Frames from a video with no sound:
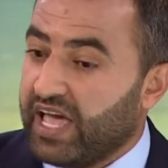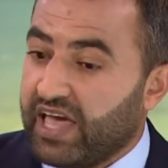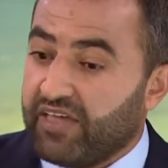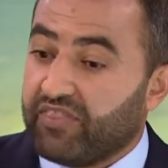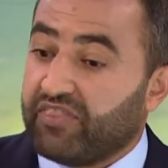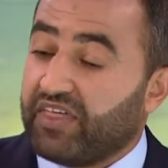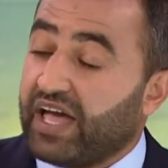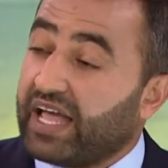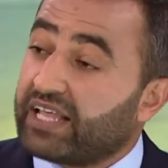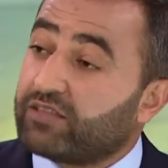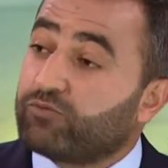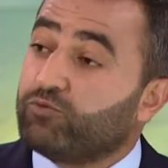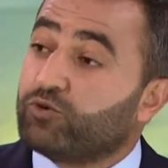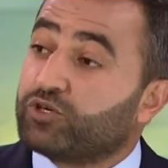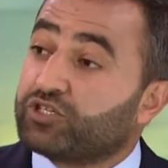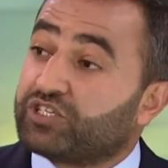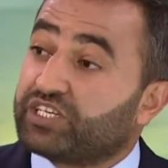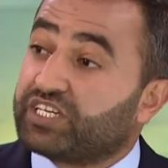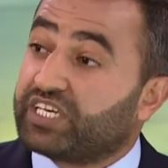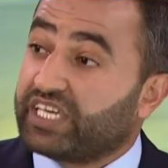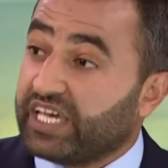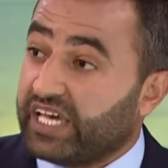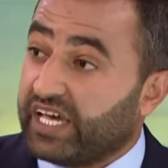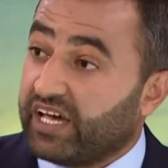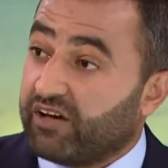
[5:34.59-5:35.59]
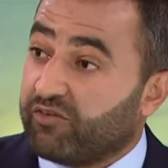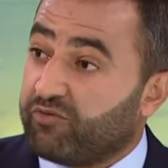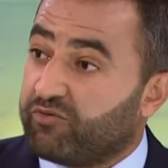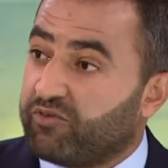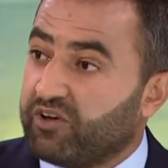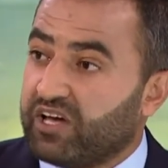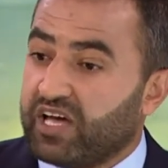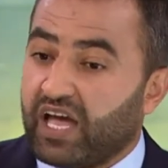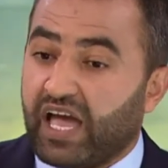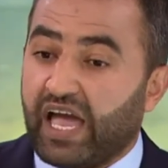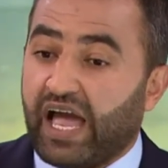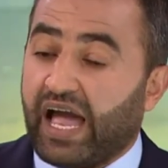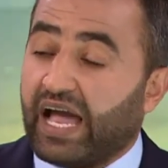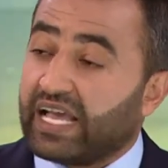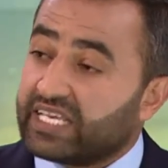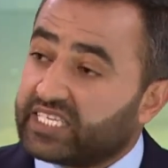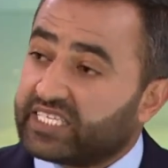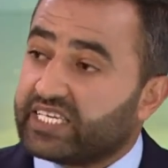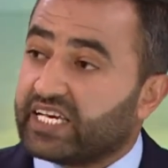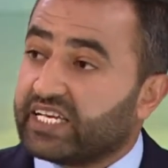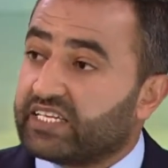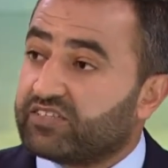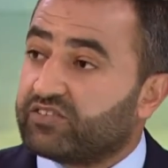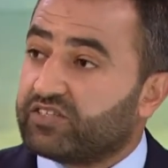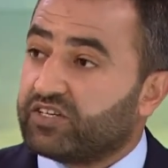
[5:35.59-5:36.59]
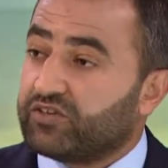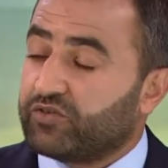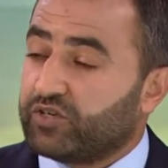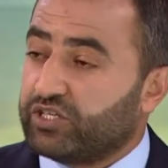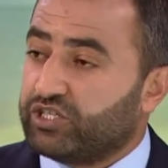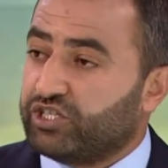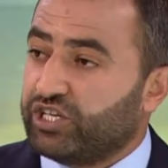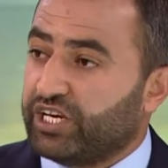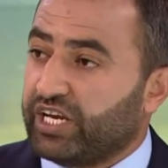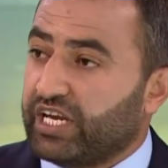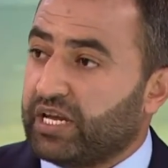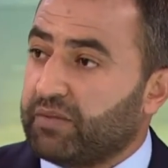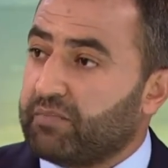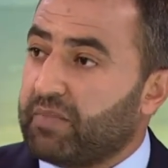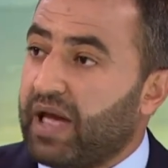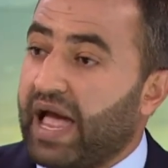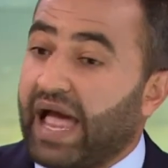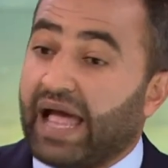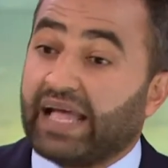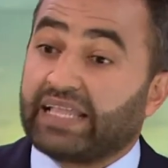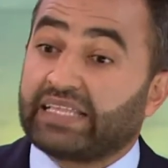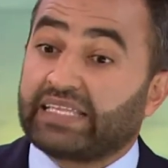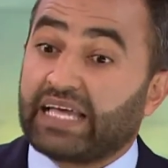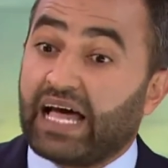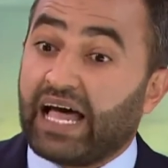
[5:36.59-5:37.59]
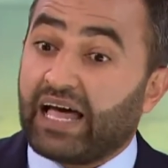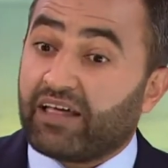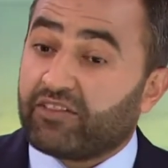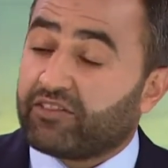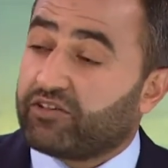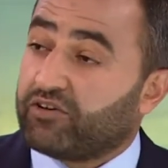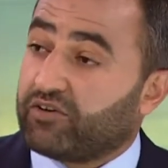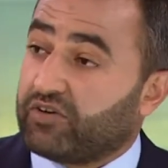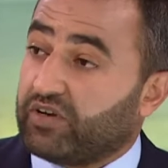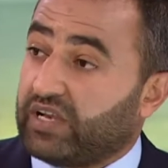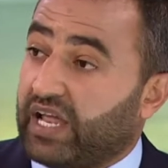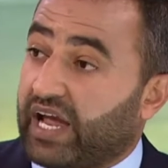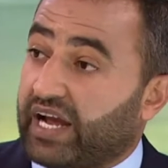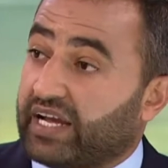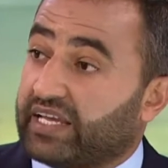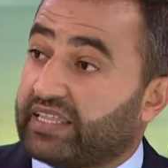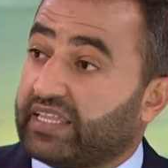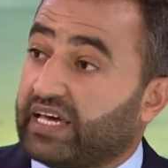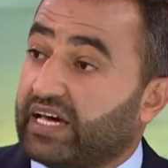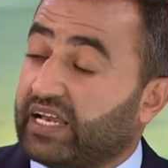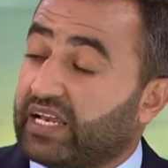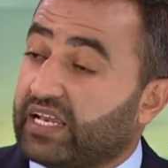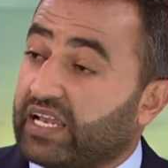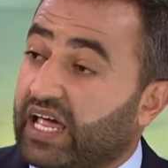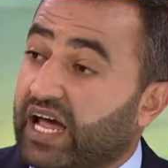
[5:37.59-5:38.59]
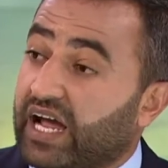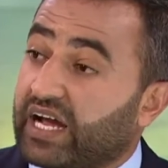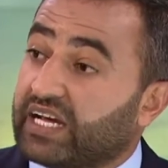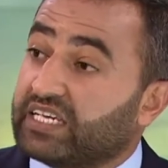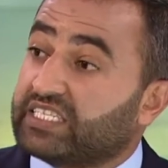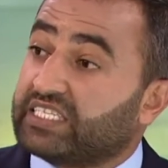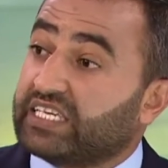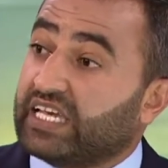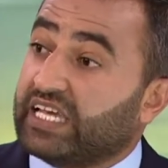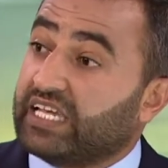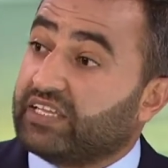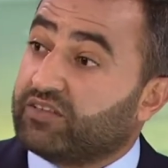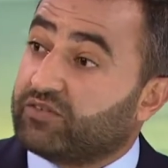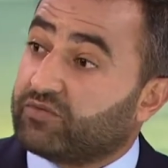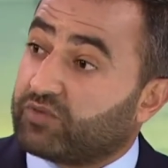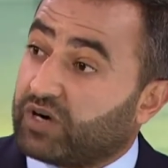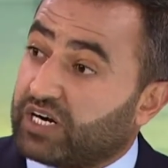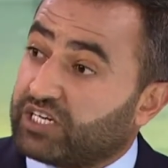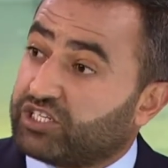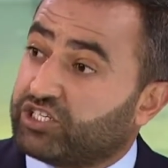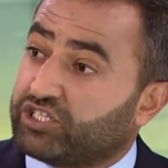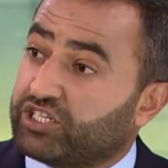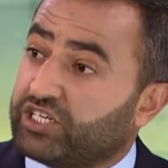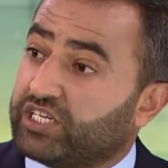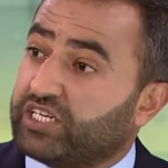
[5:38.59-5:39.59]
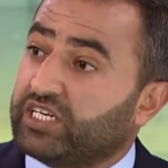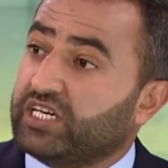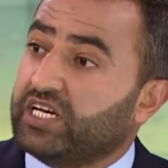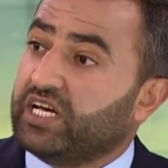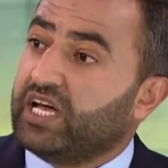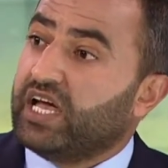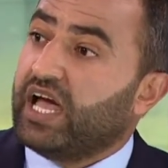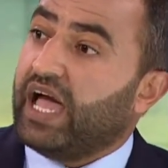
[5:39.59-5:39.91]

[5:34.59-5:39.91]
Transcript: That would give Assad regime and other like the allies in Russia